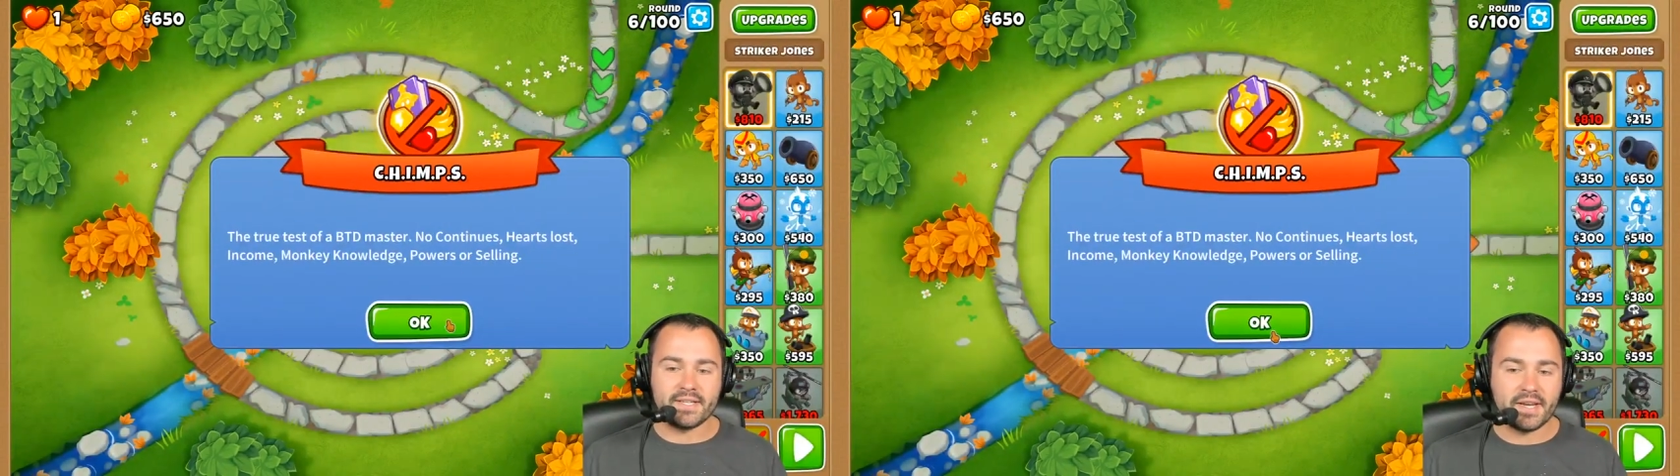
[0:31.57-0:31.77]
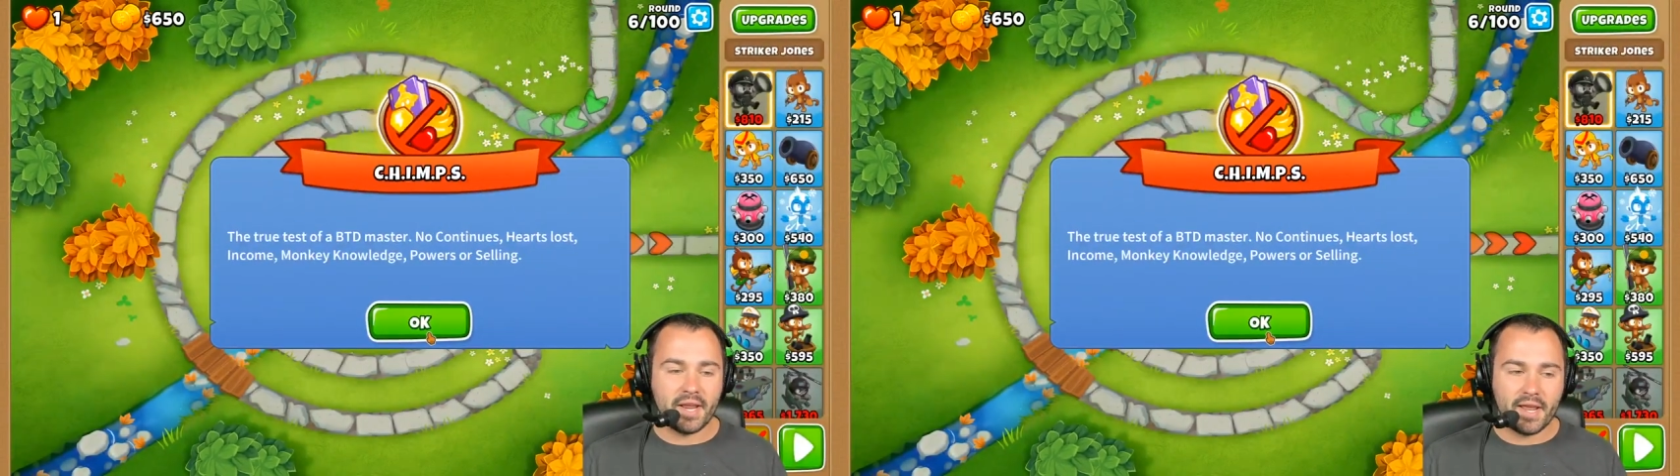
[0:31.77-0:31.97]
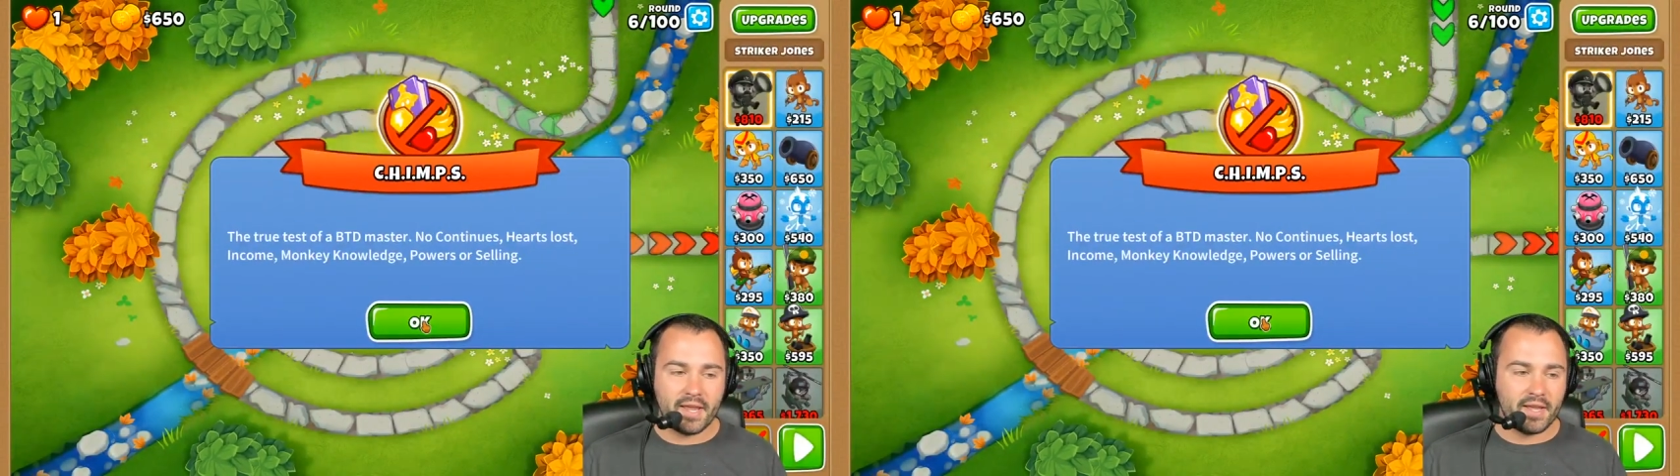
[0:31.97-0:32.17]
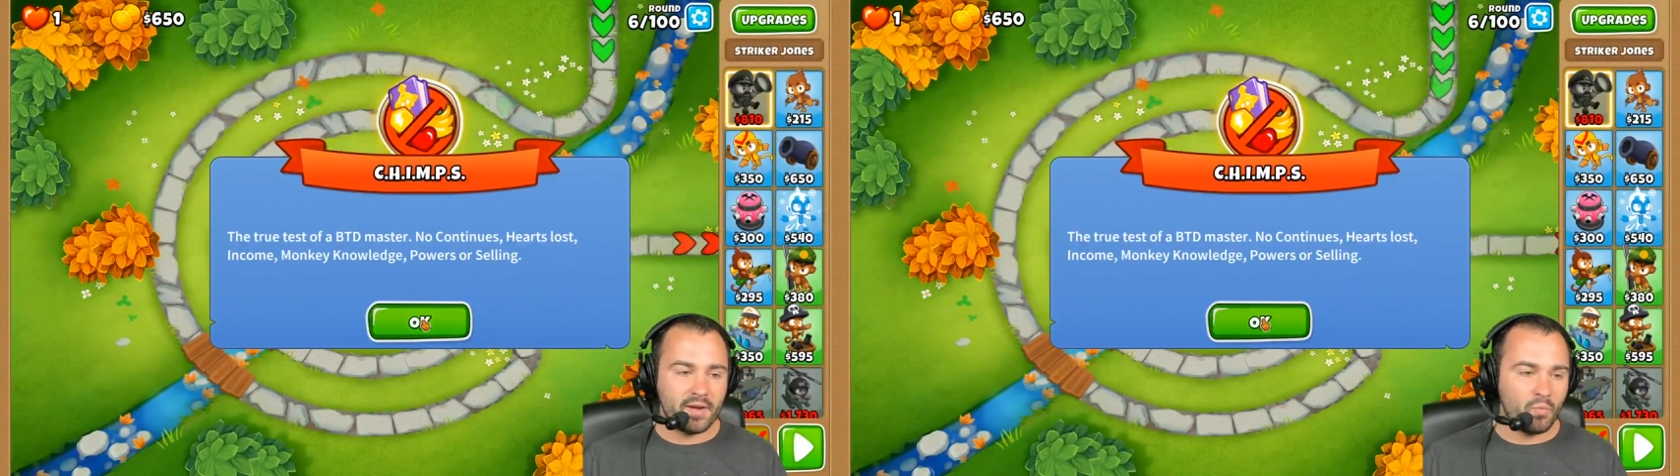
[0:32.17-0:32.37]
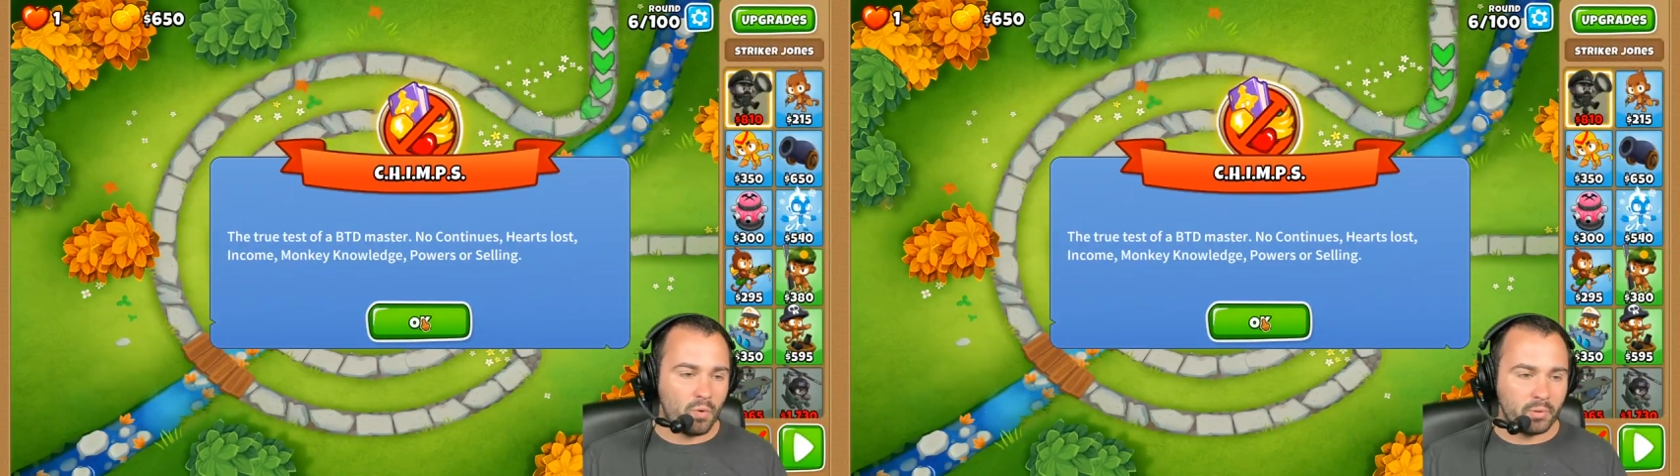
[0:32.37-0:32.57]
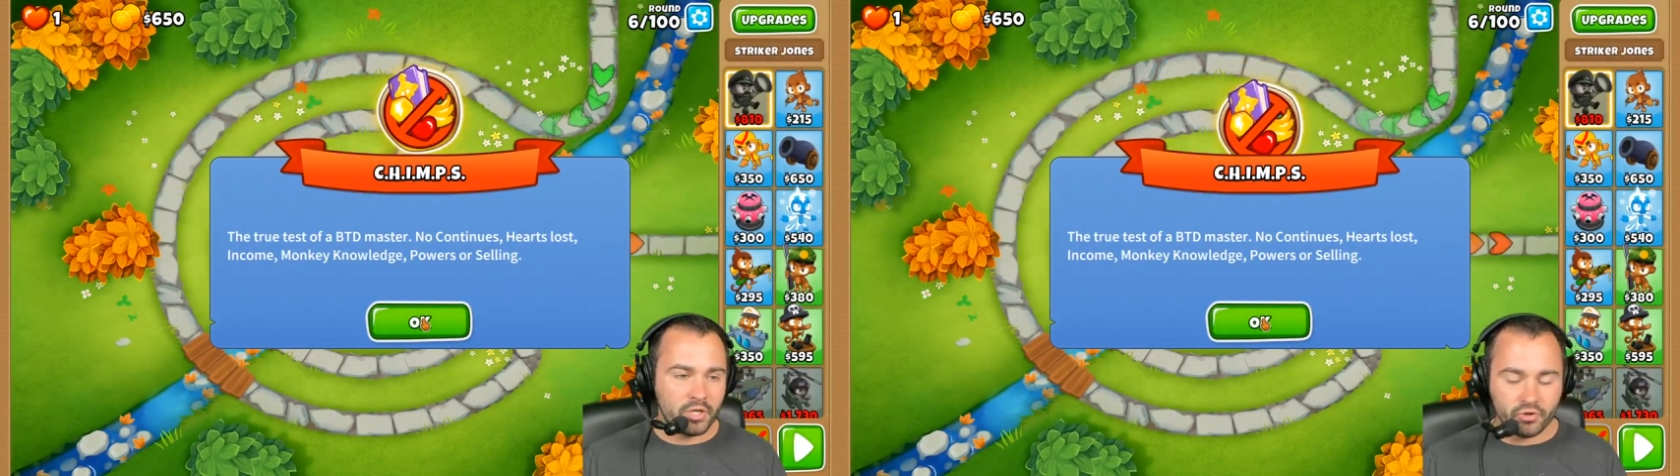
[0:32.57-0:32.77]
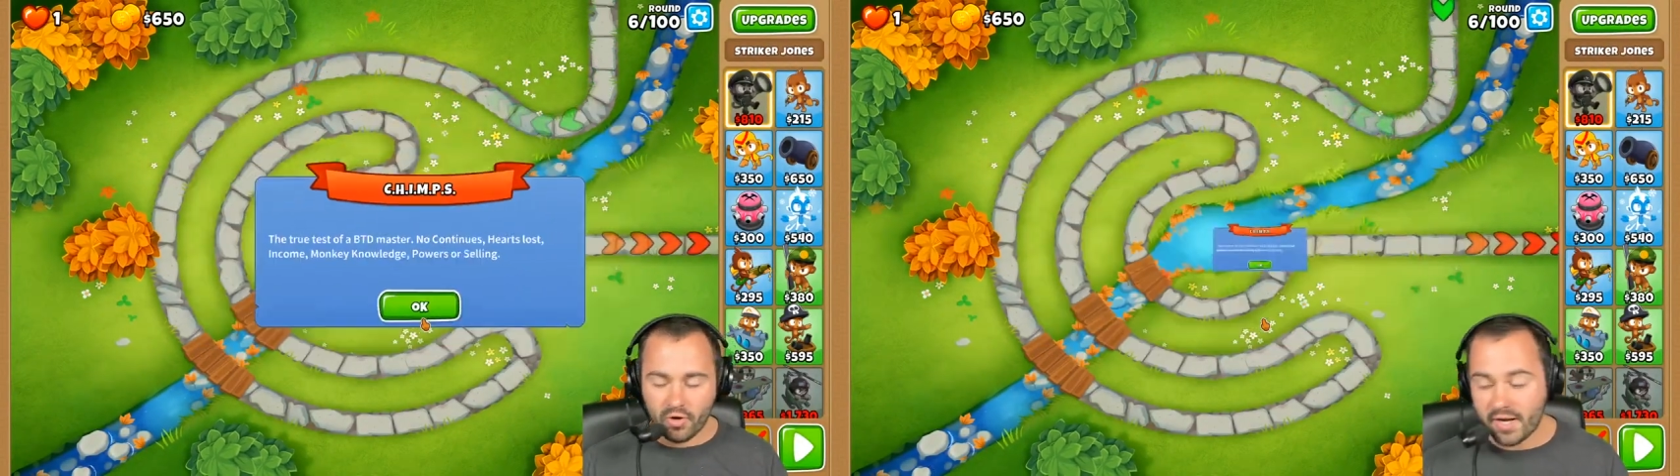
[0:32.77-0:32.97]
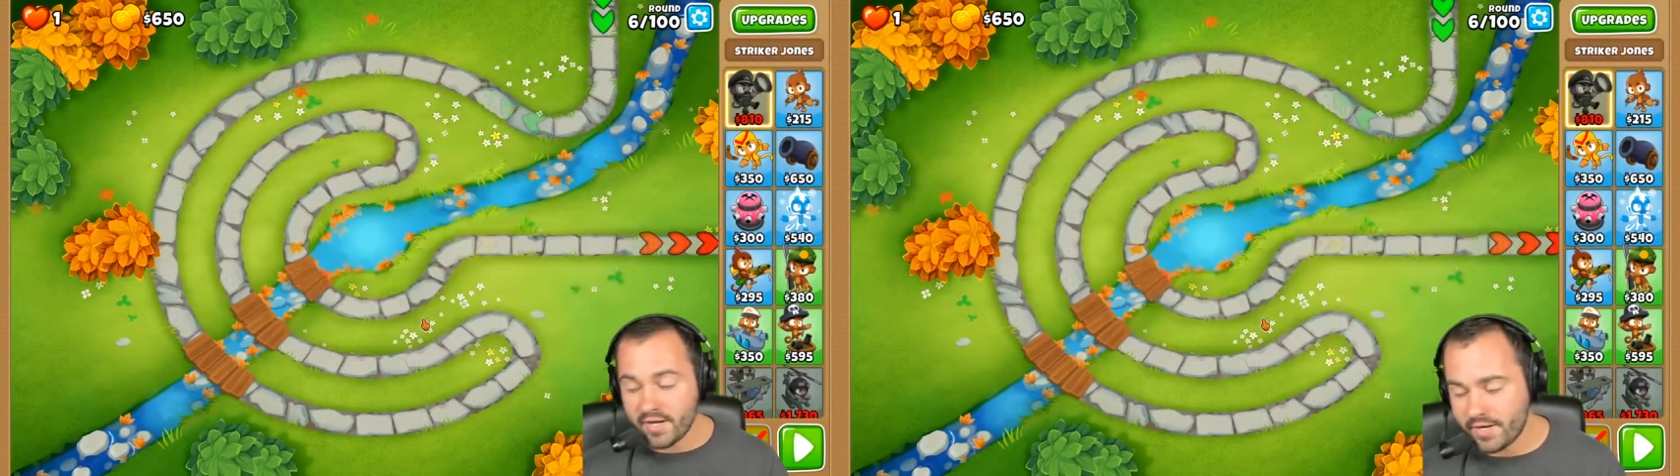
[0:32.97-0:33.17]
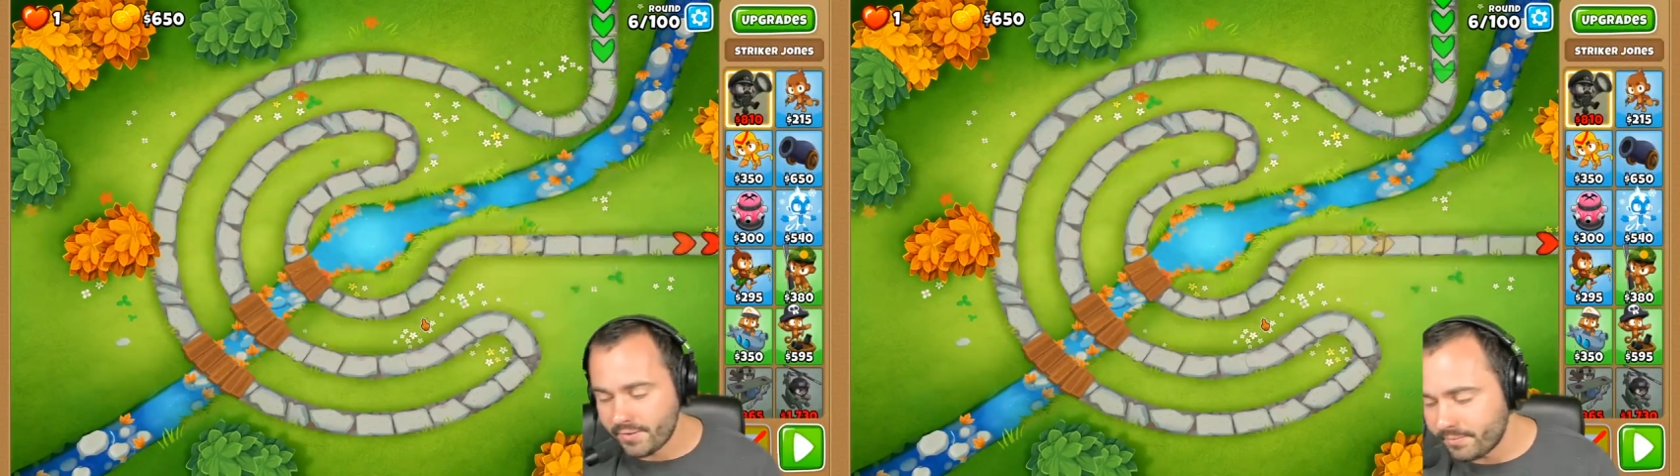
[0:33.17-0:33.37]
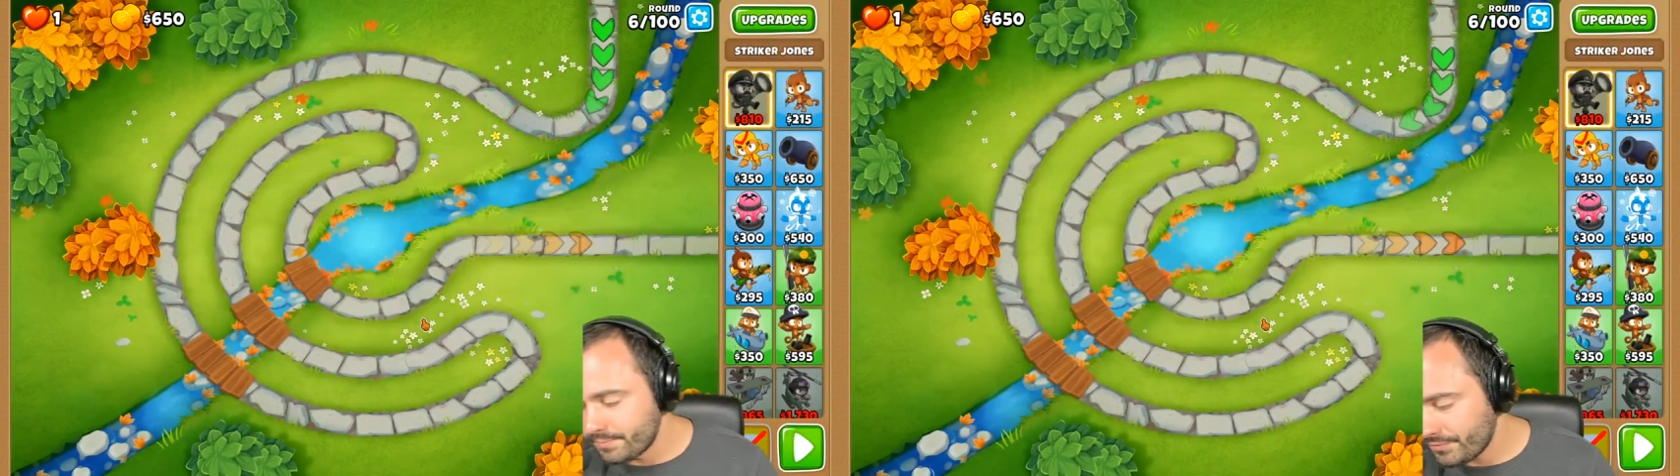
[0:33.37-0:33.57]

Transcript: today. What we're going to try and do.